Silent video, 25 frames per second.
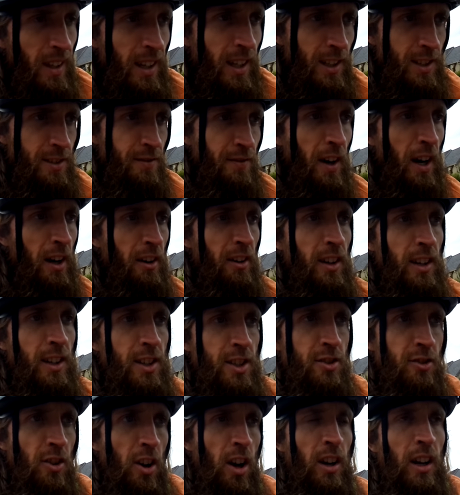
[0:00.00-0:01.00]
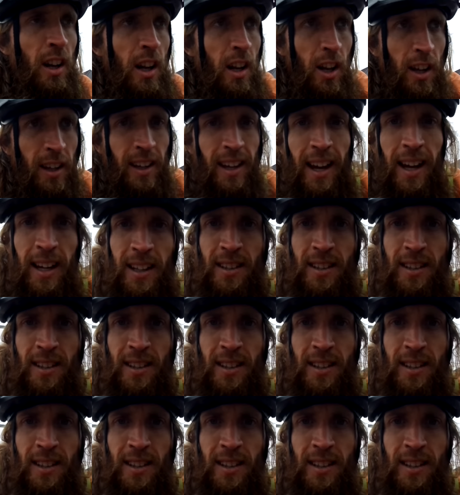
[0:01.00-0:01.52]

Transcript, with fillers: It's very strongly like